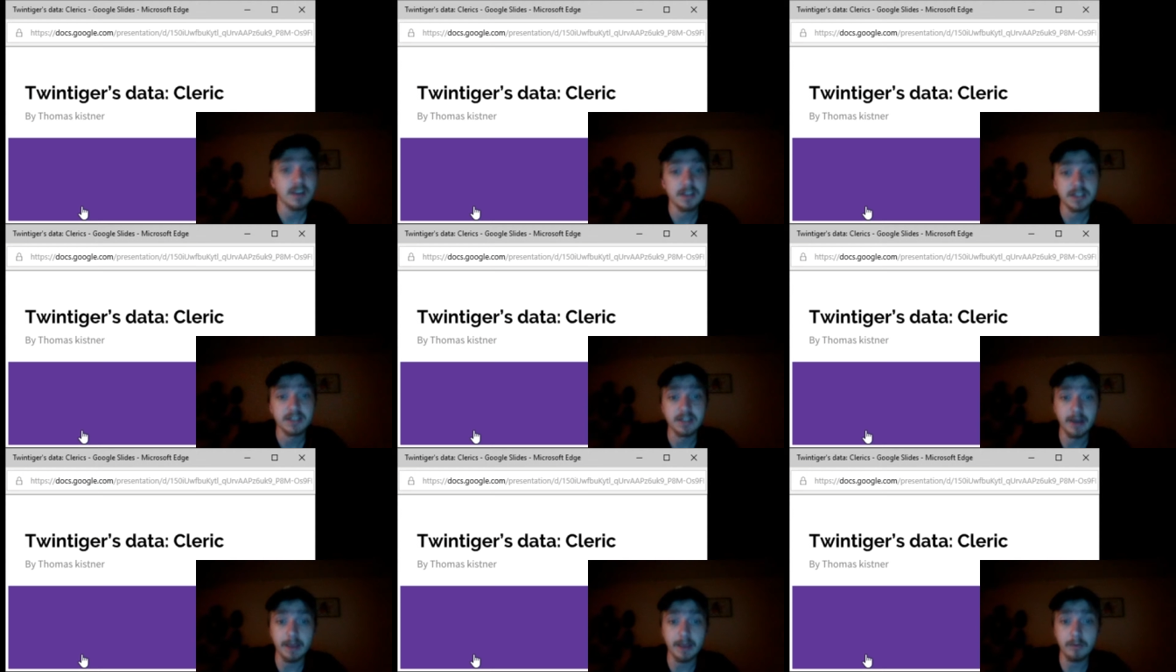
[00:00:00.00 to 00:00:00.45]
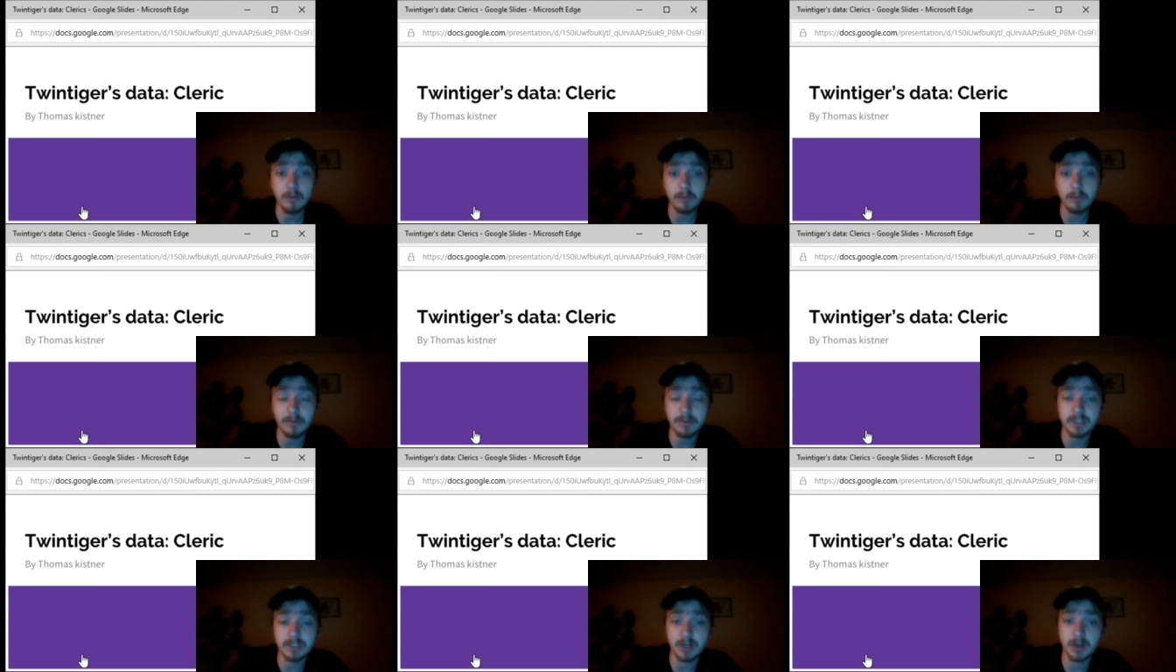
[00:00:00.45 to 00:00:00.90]
Today we'll
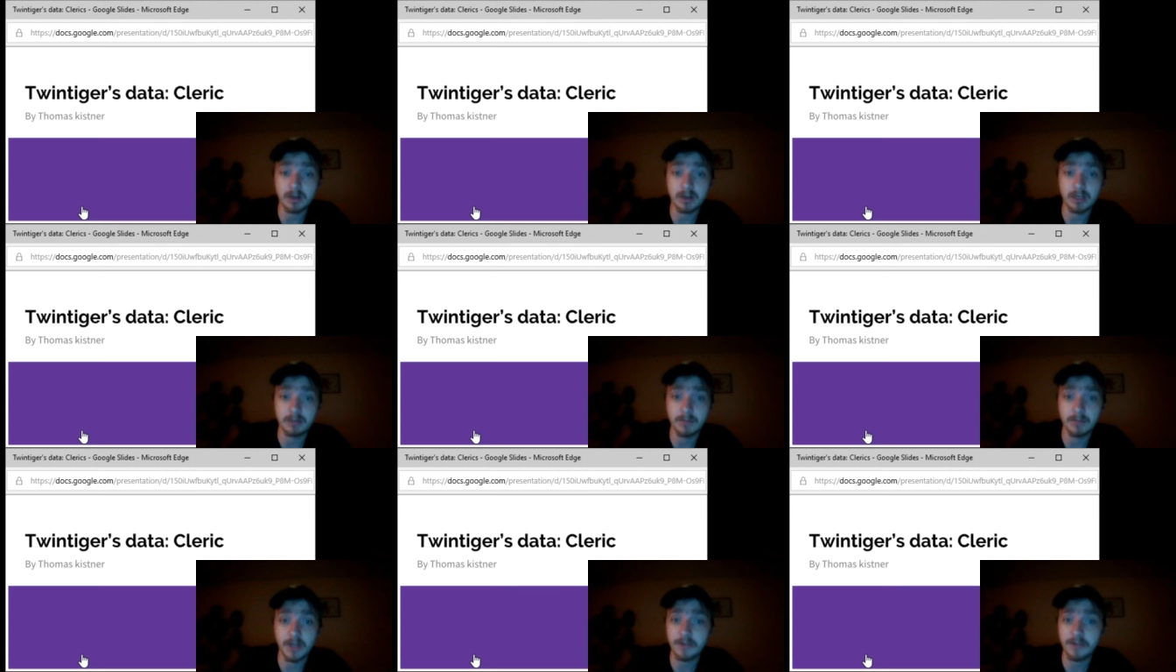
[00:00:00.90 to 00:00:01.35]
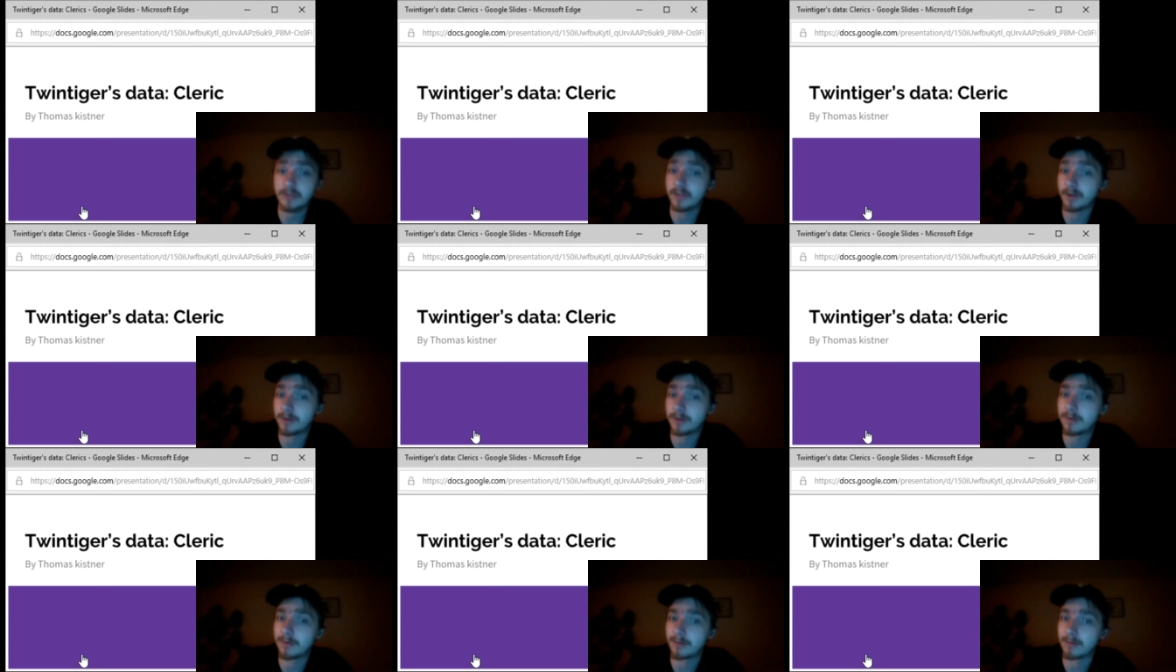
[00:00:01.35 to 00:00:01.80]
be talking about the
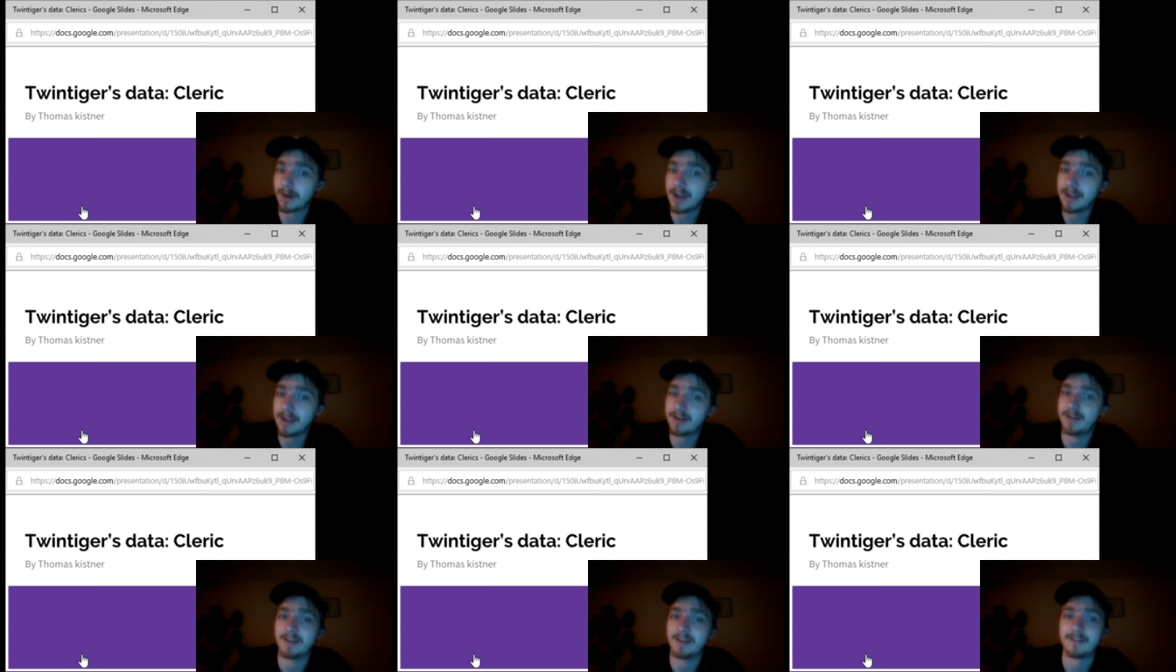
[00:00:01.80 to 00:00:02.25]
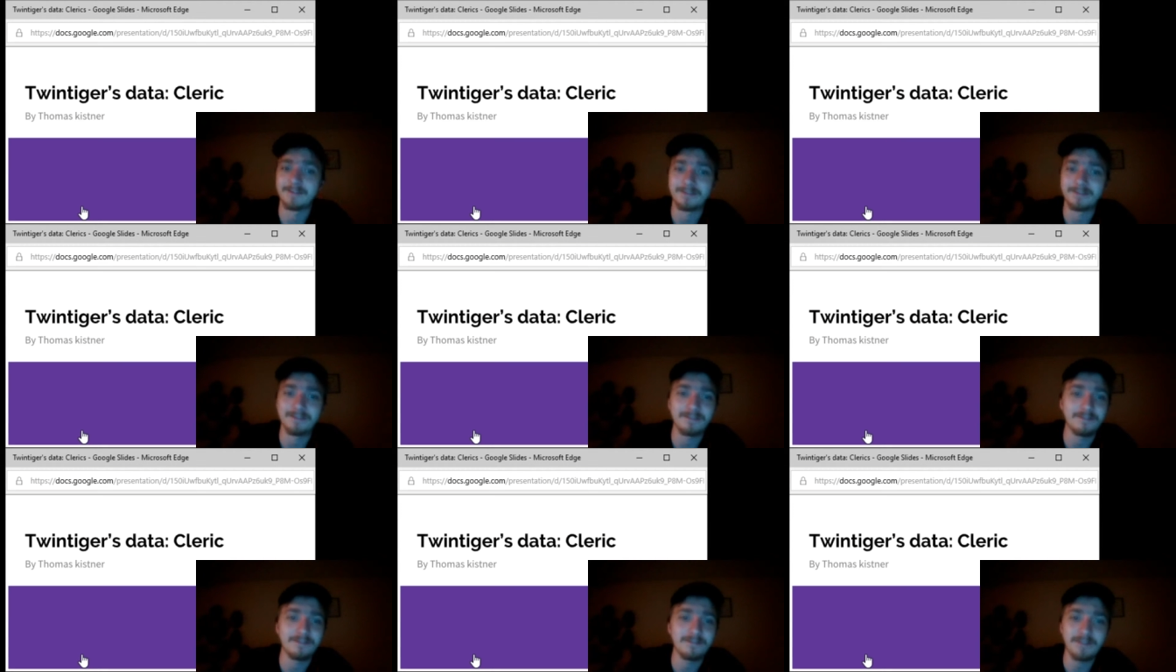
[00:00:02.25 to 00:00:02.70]
grand and
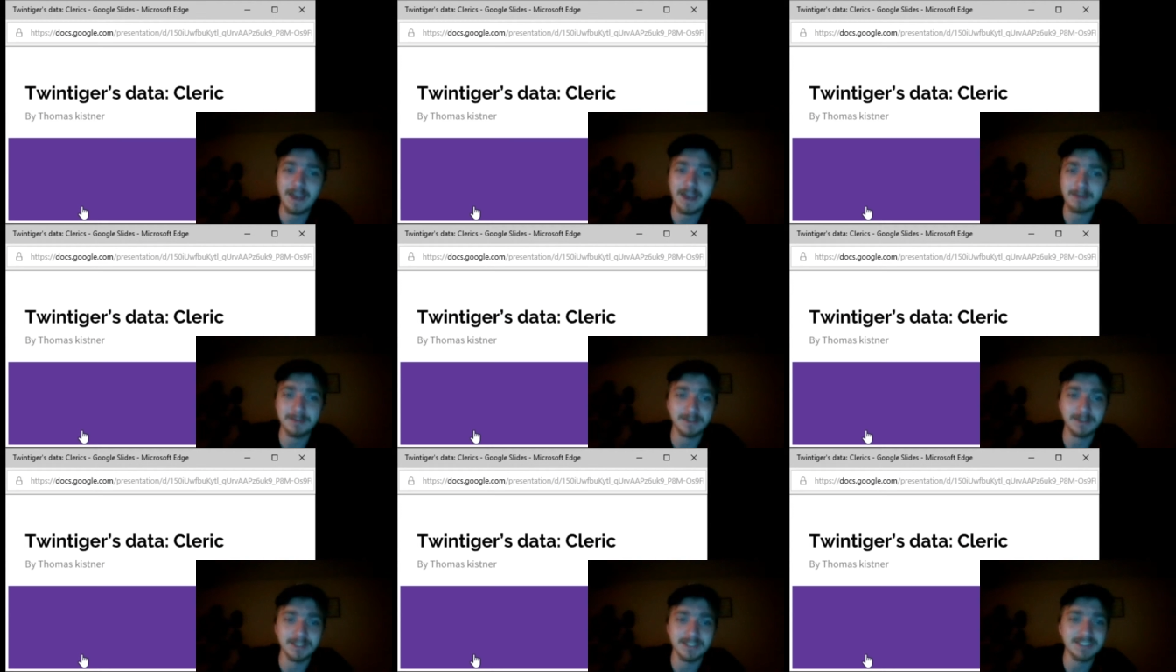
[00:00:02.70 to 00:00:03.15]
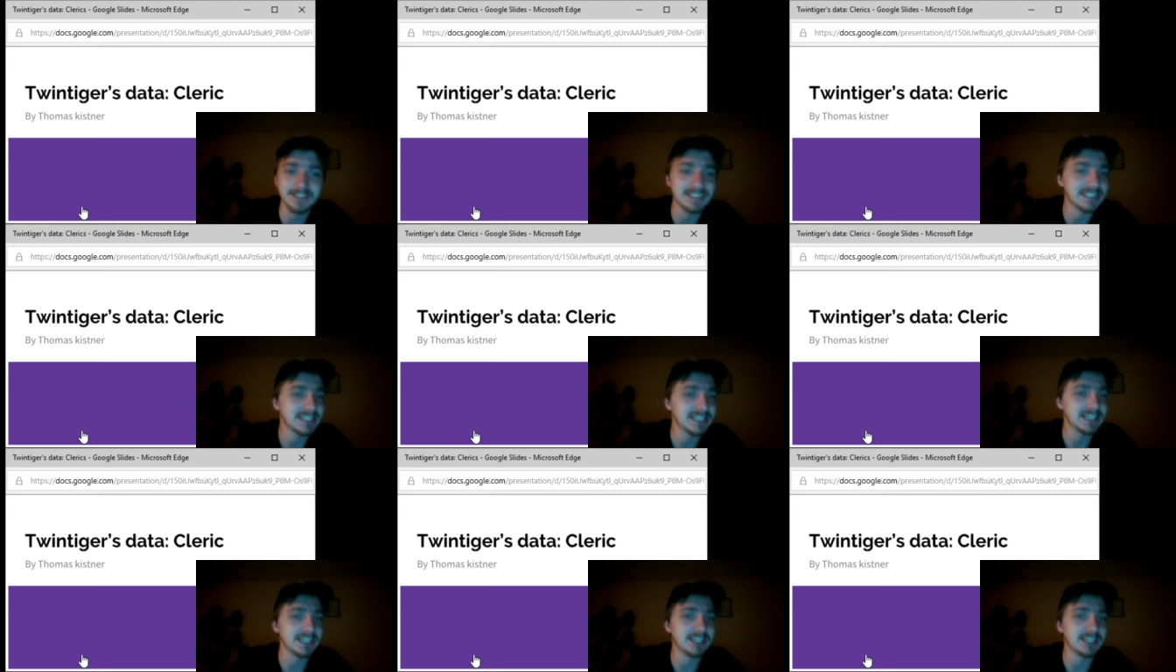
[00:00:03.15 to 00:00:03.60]
fabulous
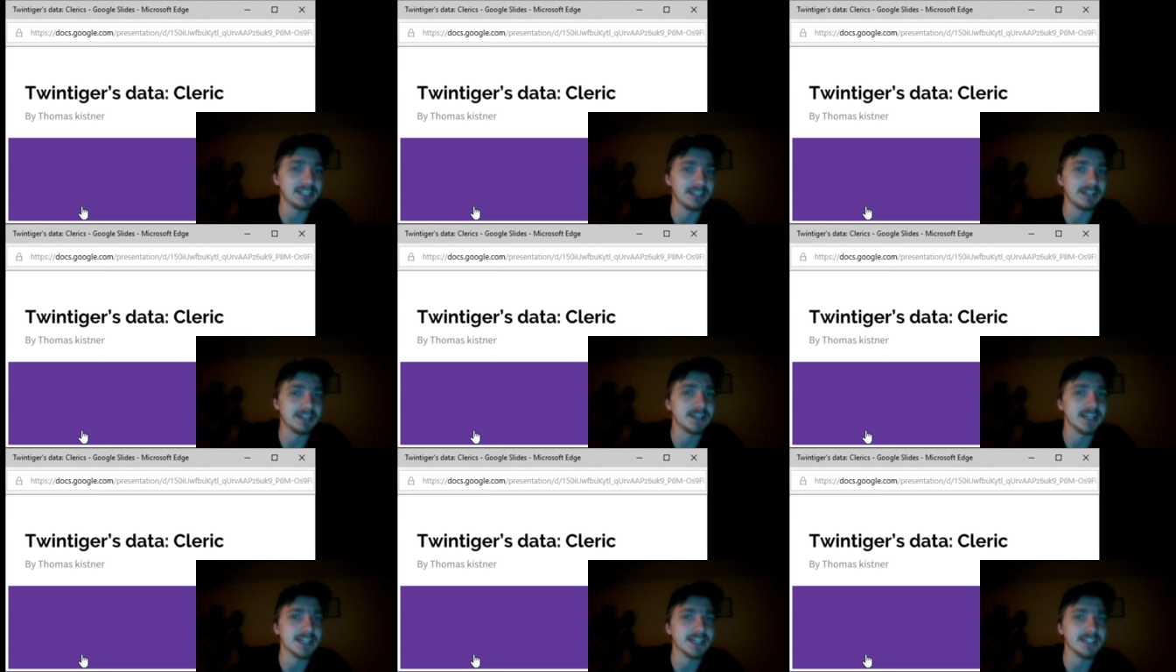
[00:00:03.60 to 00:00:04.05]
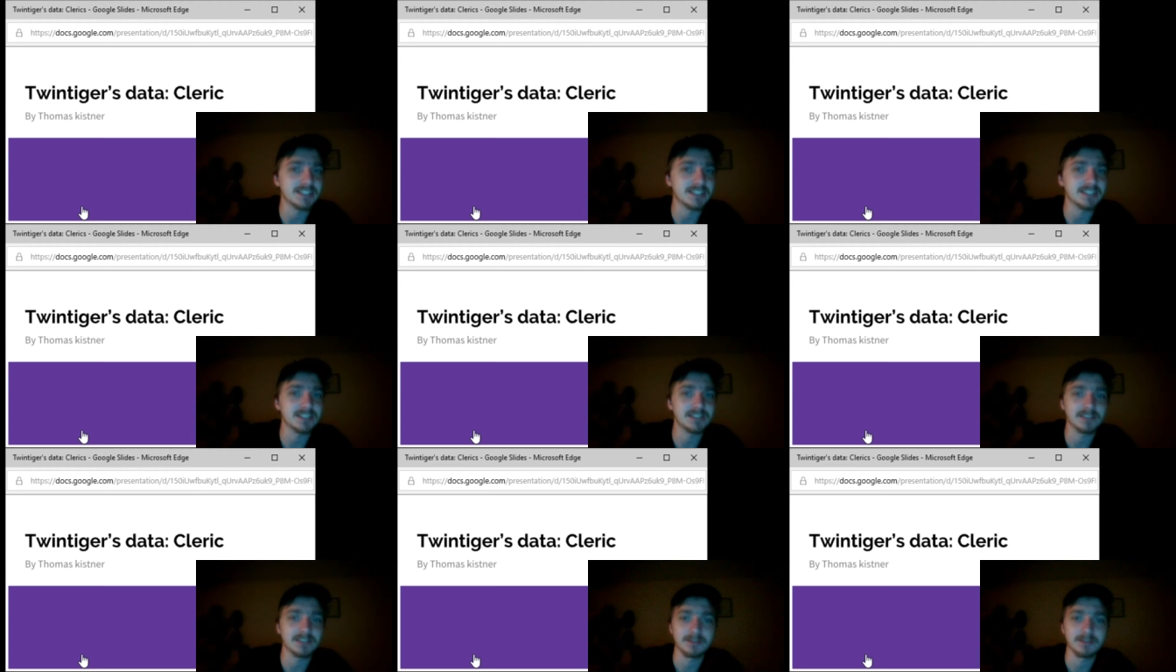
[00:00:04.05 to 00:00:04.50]

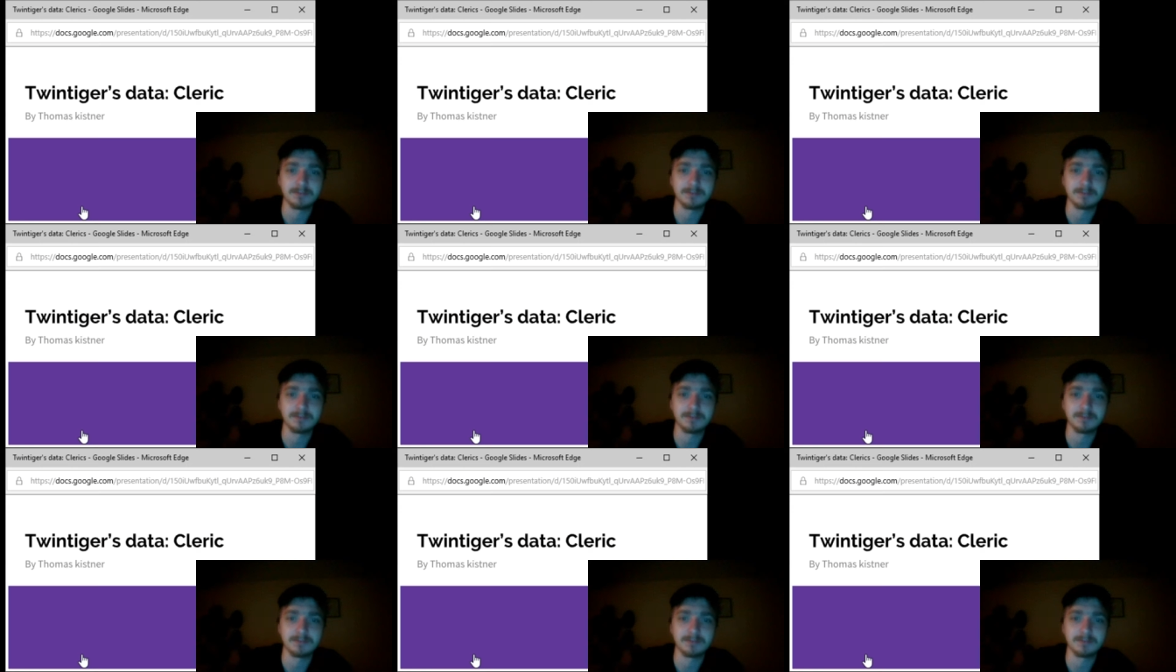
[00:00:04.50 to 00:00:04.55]
clerics.